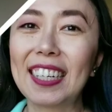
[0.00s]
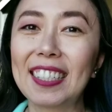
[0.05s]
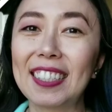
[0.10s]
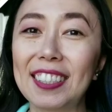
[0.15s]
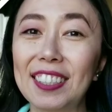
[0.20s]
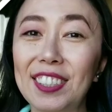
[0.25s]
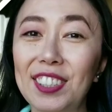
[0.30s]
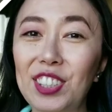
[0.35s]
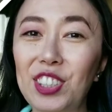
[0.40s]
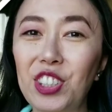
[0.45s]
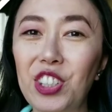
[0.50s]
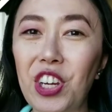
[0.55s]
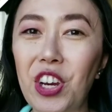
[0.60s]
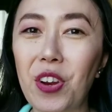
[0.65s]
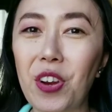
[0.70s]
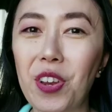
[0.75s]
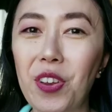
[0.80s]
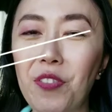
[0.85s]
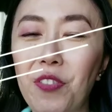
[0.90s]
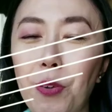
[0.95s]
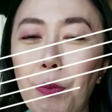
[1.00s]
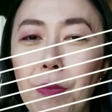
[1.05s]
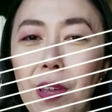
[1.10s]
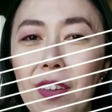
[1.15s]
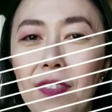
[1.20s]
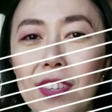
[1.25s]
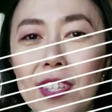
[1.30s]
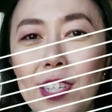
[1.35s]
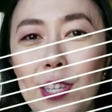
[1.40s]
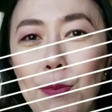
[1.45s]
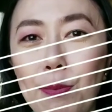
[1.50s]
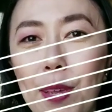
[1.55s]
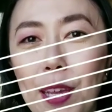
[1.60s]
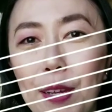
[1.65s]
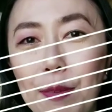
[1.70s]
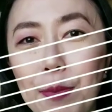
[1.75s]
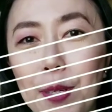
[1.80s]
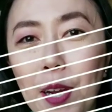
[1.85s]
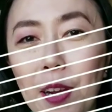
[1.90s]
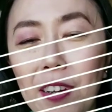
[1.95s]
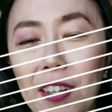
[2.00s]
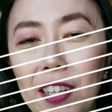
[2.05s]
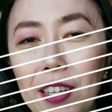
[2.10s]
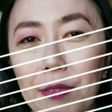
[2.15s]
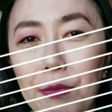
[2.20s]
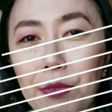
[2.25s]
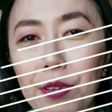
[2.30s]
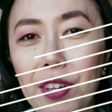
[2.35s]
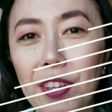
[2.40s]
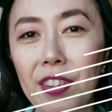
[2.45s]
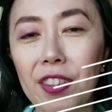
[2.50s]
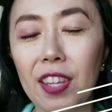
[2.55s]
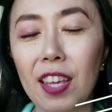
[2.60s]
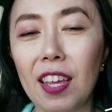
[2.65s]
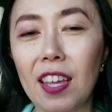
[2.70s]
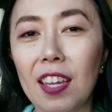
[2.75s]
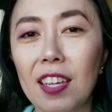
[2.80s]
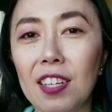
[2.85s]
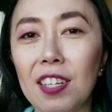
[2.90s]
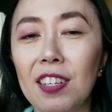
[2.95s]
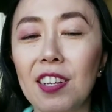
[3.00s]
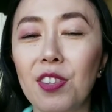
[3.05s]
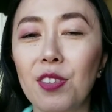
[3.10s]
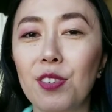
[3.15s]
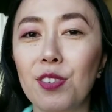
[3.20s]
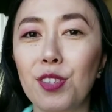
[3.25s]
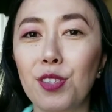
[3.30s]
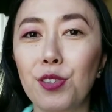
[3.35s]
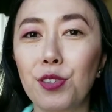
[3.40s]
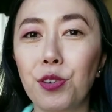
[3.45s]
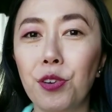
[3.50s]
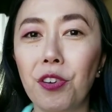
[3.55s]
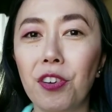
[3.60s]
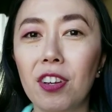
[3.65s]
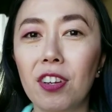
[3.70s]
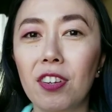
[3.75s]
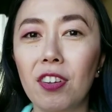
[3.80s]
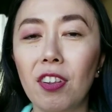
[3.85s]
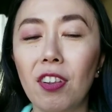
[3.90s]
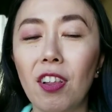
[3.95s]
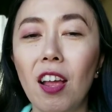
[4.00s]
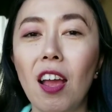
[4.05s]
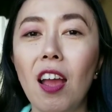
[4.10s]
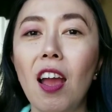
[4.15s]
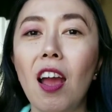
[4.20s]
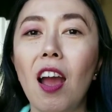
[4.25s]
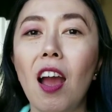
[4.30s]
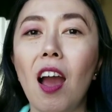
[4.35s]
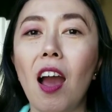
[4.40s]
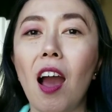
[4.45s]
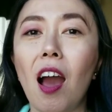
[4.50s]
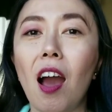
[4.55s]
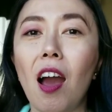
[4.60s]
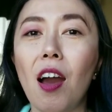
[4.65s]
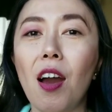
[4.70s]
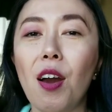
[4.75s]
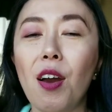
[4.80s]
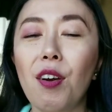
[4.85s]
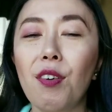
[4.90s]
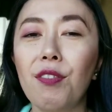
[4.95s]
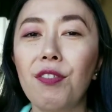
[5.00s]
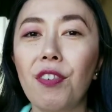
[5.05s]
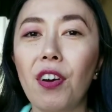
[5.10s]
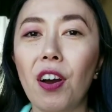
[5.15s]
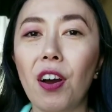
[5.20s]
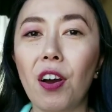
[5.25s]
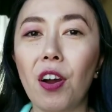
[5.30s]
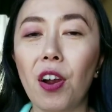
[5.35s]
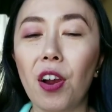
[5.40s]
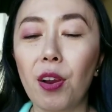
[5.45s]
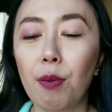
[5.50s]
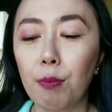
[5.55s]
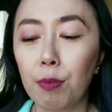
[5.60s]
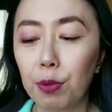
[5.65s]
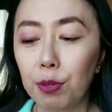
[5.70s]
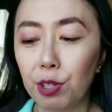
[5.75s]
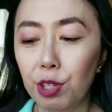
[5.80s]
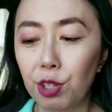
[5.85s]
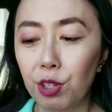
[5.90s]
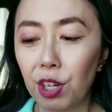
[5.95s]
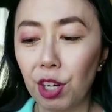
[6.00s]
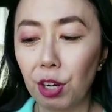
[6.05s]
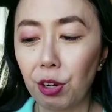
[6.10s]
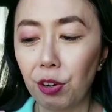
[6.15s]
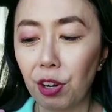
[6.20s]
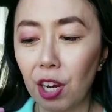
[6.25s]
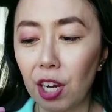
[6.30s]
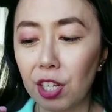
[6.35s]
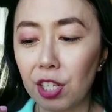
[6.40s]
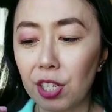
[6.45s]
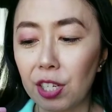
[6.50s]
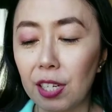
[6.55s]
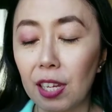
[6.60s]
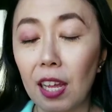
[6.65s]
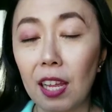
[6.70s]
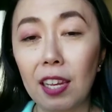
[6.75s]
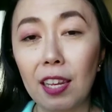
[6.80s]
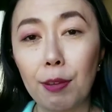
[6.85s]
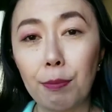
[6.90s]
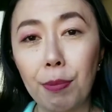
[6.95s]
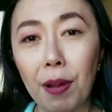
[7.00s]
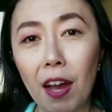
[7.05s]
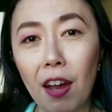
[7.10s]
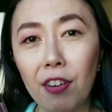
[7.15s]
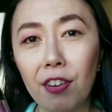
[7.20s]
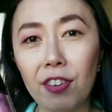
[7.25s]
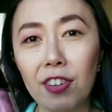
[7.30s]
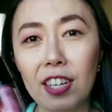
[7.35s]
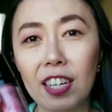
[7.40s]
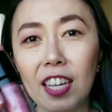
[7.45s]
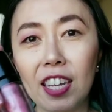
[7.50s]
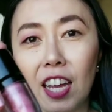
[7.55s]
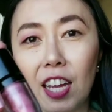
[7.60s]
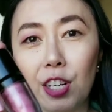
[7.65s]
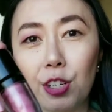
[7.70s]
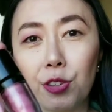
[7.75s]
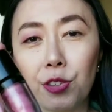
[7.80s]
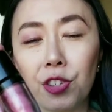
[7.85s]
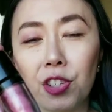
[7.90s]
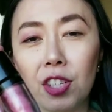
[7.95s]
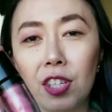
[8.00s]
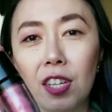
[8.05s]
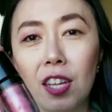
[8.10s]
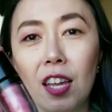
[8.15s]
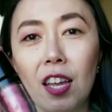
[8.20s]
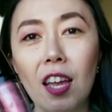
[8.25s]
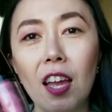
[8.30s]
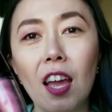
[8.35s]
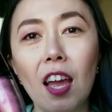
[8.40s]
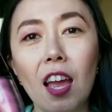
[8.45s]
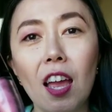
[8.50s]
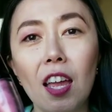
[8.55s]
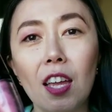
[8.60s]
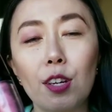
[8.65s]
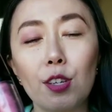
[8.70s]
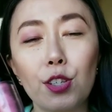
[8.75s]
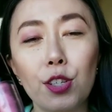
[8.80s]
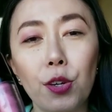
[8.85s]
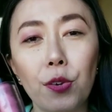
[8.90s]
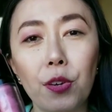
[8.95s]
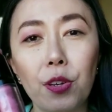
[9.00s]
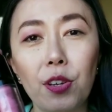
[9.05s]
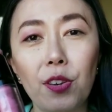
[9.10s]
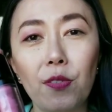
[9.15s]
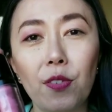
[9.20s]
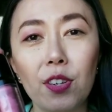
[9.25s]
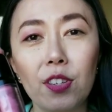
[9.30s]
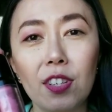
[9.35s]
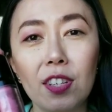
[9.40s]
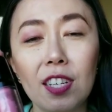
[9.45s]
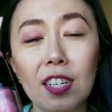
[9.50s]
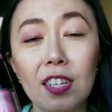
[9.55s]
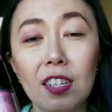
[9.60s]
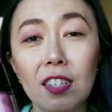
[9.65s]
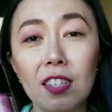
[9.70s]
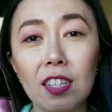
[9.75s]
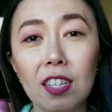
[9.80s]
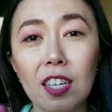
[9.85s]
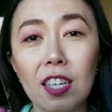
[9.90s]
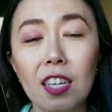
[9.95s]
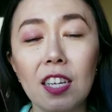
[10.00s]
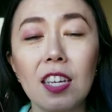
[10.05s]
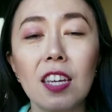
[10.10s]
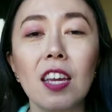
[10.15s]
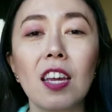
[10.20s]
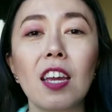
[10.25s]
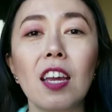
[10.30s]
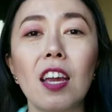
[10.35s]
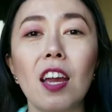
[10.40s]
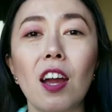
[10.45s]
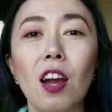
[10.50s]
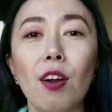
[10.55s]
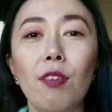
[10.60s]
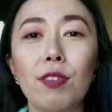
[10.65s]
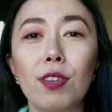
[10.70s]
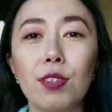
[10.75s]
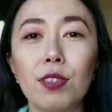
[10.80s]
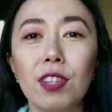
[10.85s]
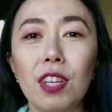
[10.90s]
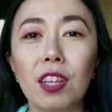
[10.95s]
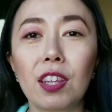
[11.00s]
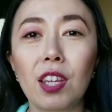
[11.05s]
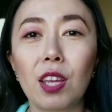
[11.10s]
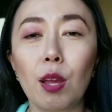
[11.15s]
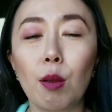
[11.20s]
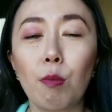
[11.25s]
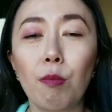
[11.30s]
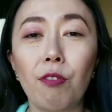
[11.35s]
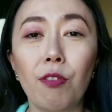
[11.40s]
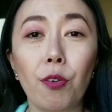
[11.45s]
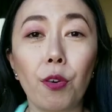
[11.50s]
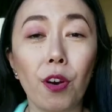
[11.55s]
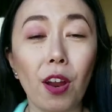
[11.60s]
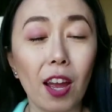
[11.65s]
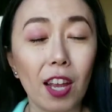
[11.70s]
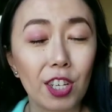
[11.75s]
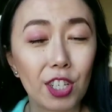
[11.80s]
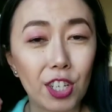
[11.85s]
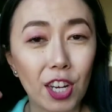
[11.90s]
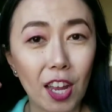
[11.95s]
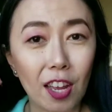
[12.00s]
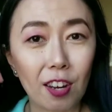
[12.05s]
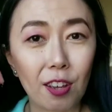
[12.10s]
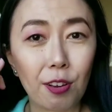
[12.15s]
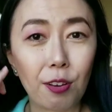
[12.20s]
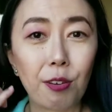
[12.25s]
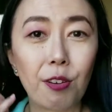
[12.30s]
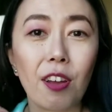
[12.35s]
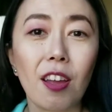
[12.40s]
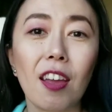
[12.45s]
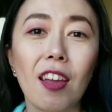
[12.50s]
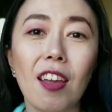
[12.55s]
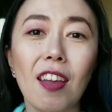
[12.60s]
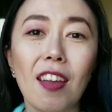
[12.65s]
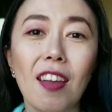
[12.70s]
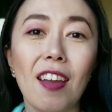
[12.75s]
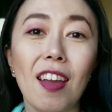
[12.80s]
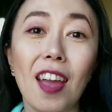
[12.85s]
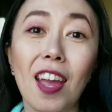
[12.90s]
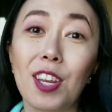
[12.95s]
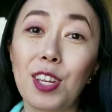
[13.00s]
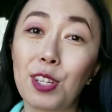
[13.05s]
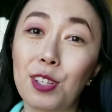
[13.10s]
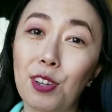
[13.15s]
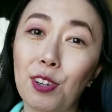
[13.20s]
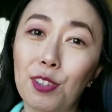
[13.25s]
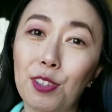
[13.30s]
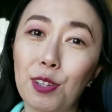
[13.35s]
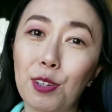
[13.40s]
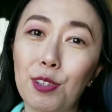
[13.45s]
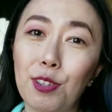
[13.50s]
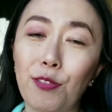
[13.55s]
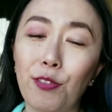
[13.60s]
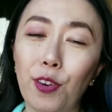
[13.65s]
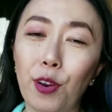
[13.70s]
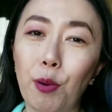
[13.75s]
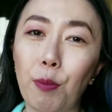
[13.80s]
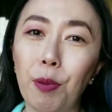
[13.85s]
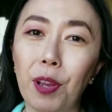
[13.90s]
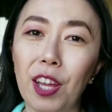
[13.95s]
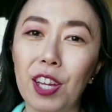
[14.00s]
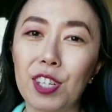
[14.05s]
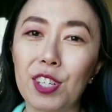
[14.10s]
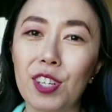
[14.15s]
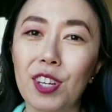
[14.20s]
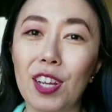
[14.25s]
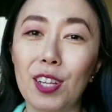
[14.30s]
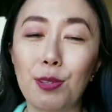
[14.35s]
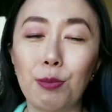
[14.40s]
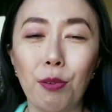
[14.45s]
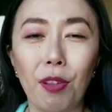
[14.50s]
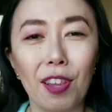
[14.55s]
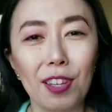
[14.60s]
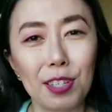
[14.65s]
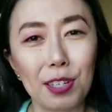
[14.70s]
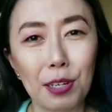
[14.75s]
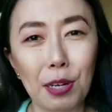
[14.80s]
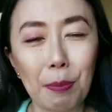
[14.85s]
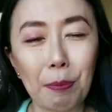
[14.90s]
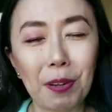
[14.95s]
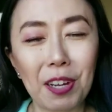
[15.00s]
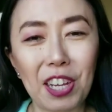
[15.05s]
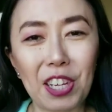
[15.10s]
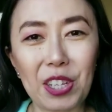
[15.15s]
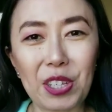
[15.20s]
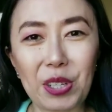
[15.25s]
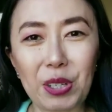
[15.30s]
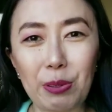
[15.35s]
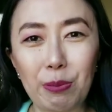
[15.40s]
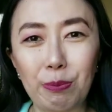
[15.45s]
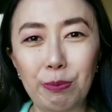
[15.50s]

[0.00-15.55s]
This is Sherry from Maven's Makeup Darling with another tutorial of our Moodstruck Crush Lip Powder in Casual, and showing you the versatility of using them for eyeshadow, and you can also use it for your blush as well as your lip color.